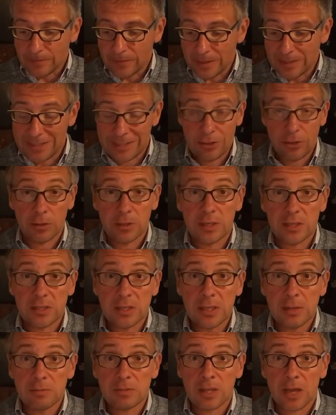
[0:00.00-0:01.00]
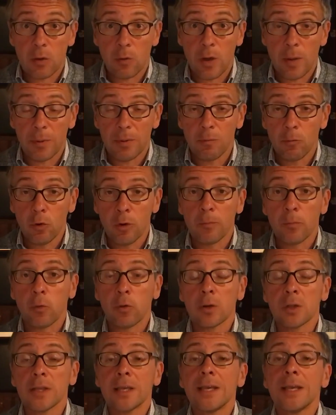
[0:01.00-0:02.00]
It certainly seems that way, but more
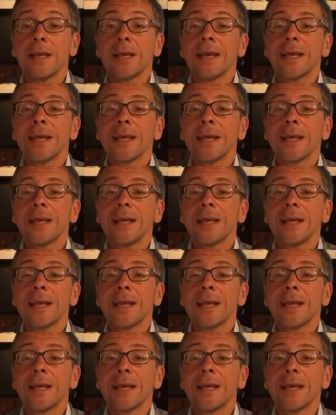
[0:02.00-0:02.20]
importantly,